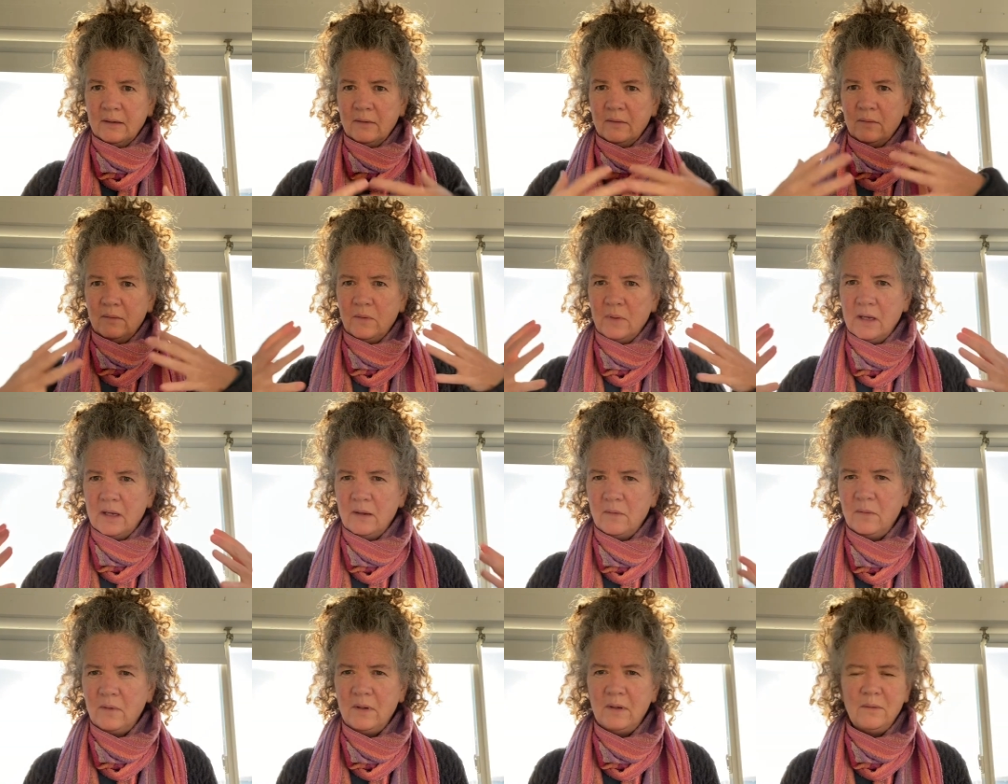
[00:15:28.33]
We
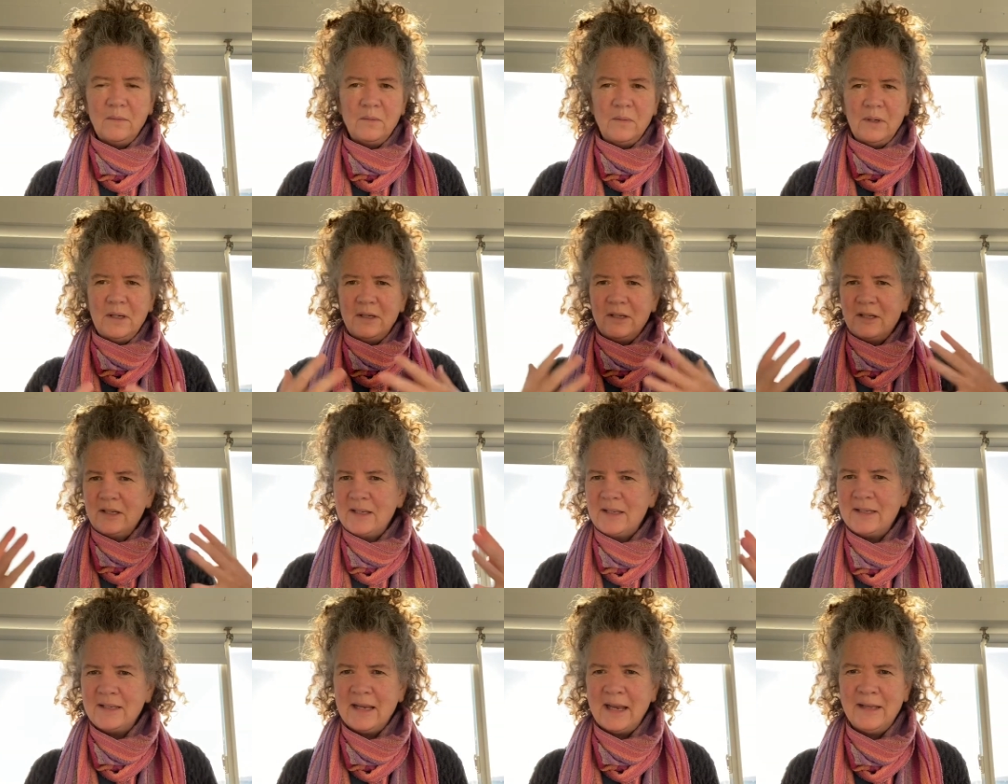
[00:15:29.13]

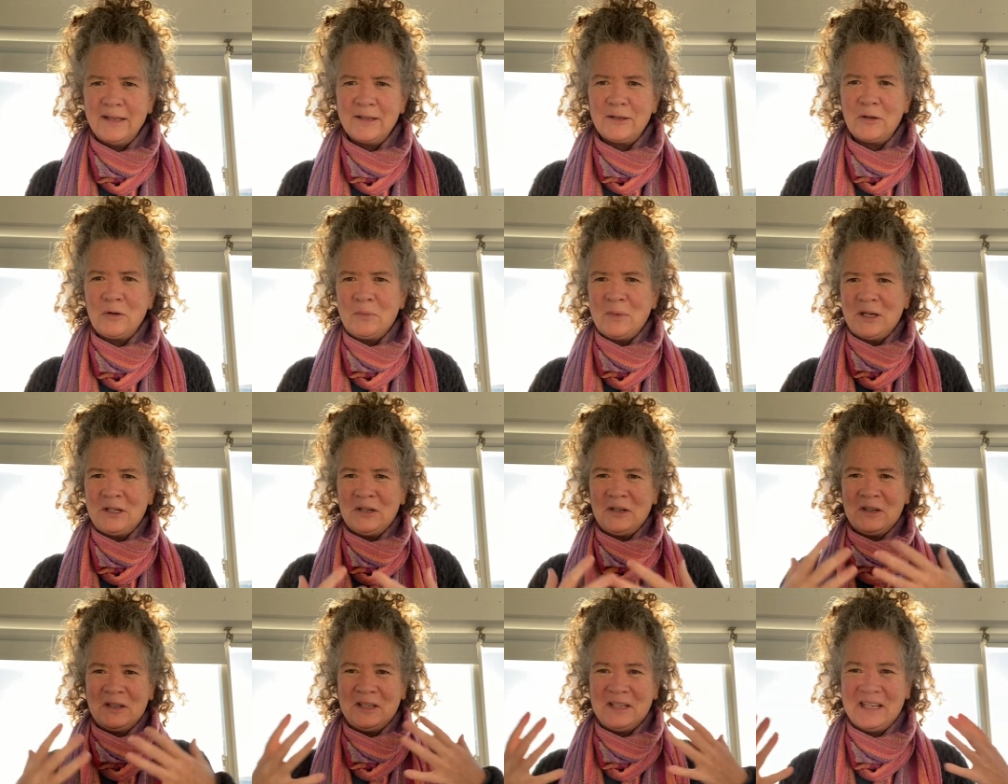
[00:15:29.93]
just sense so much
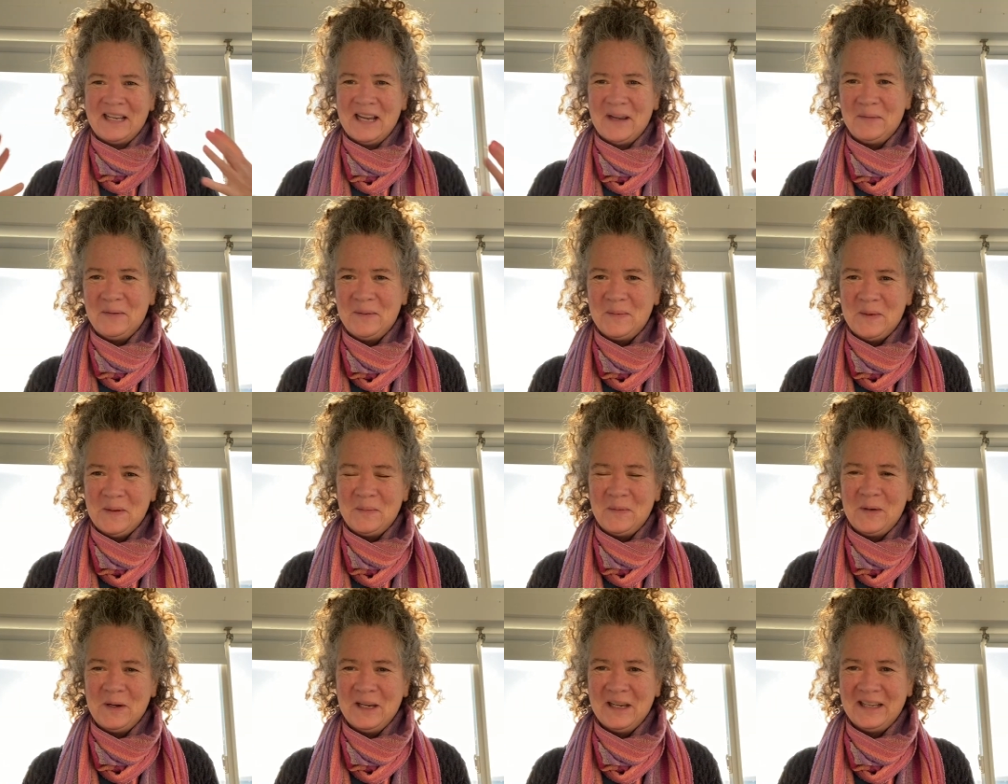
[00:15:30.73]
all the time we've been
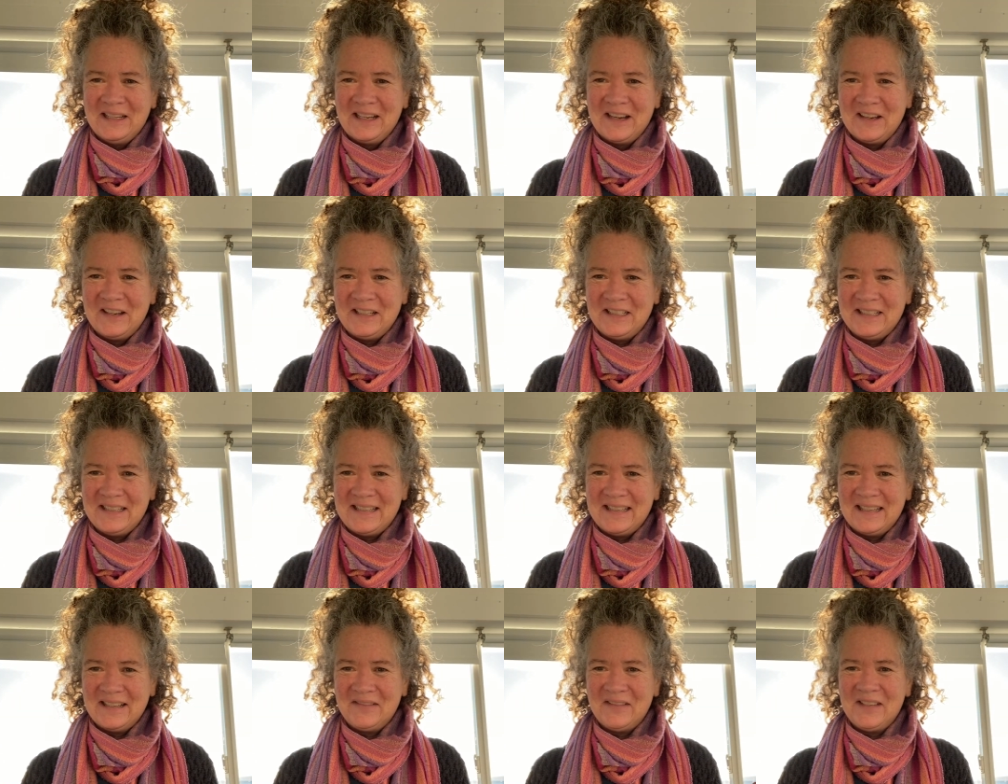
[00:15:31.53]
pretty
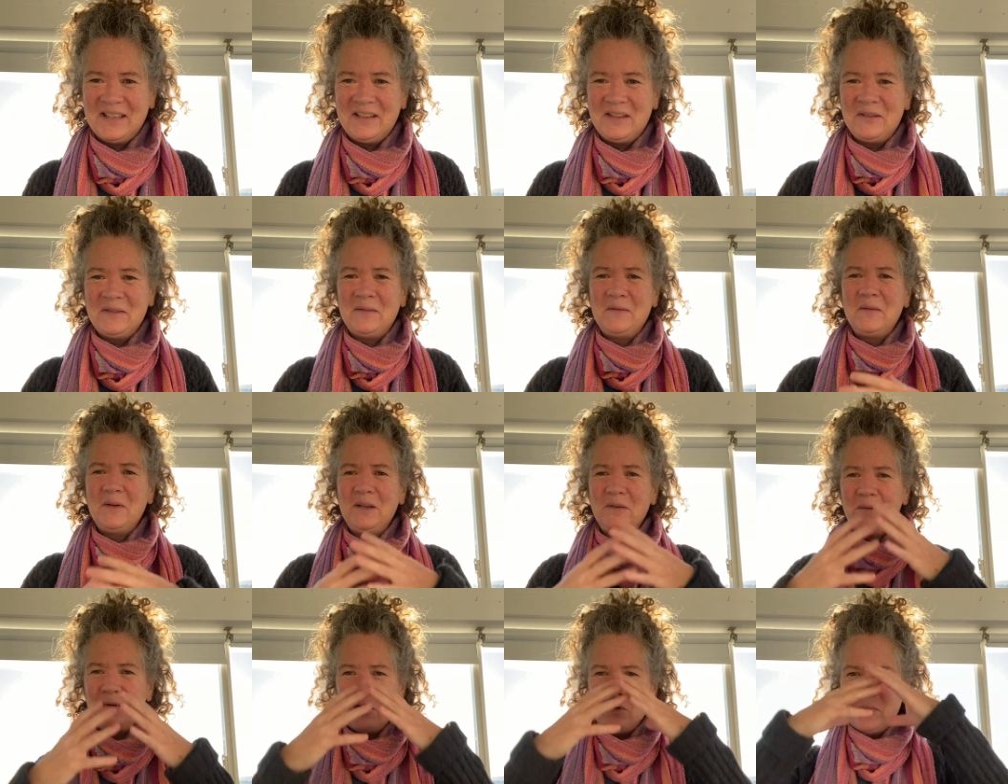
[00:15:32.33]
unconscious of. So when
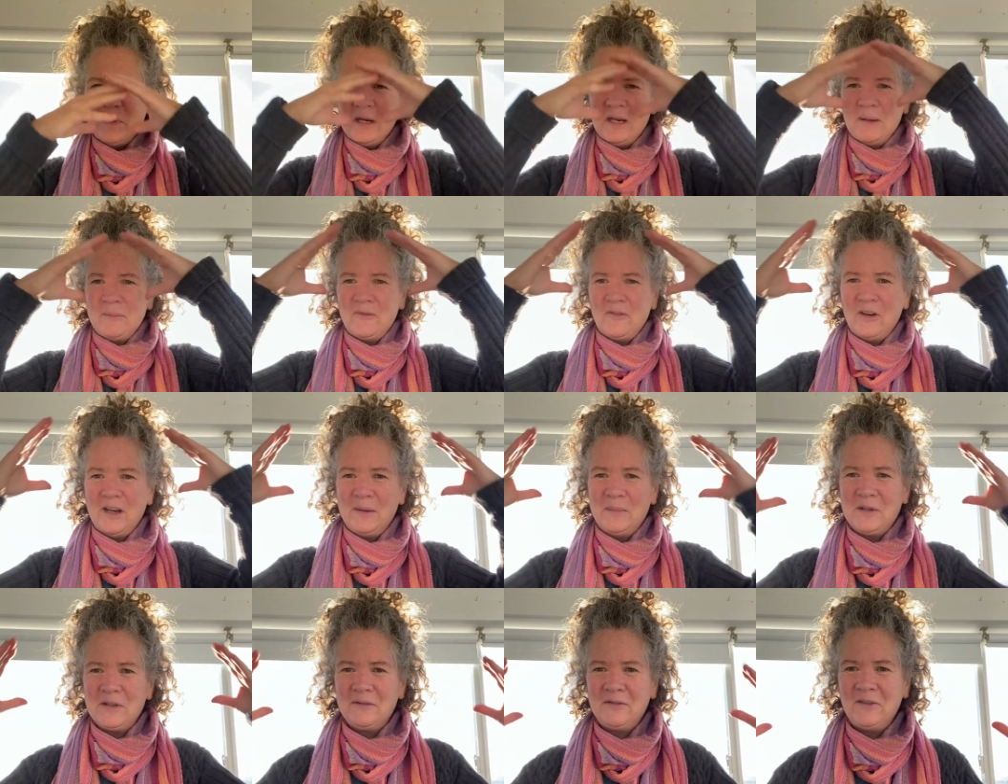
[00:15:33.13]
you open up
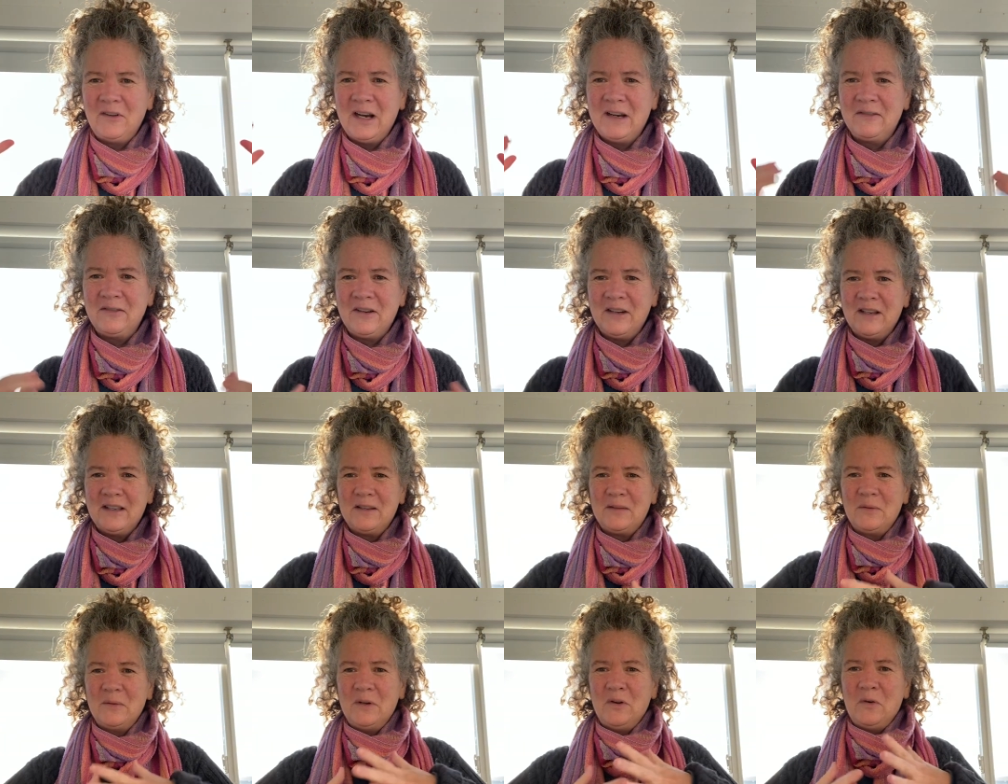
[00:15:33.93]
frames of reference,
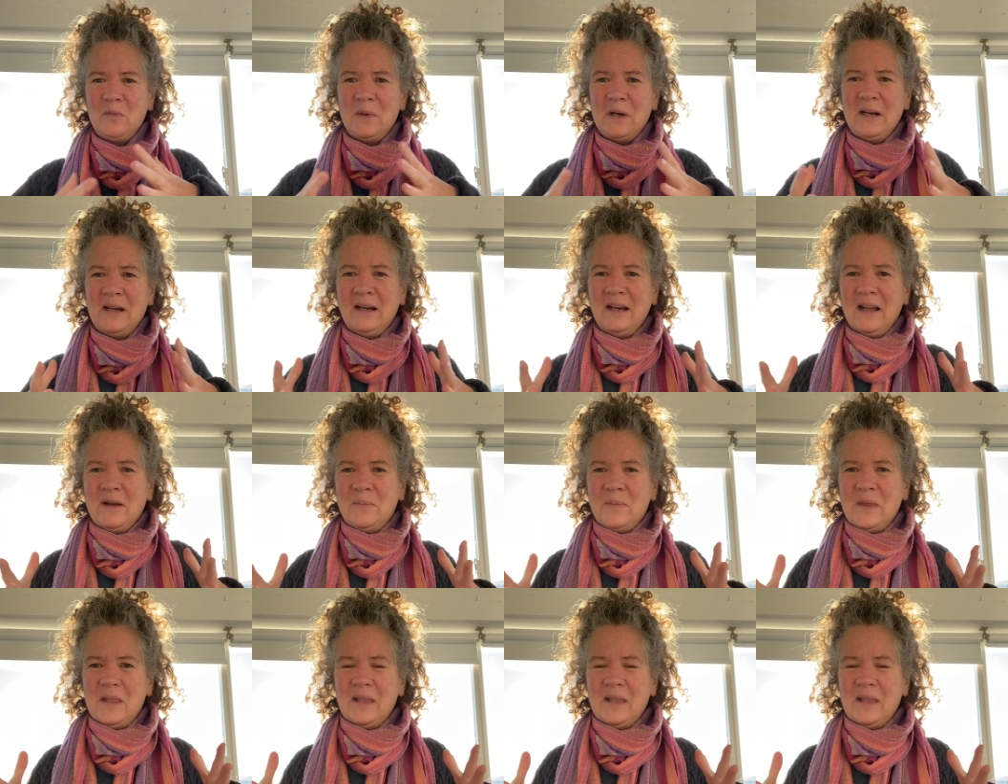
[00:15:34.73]
we're opening up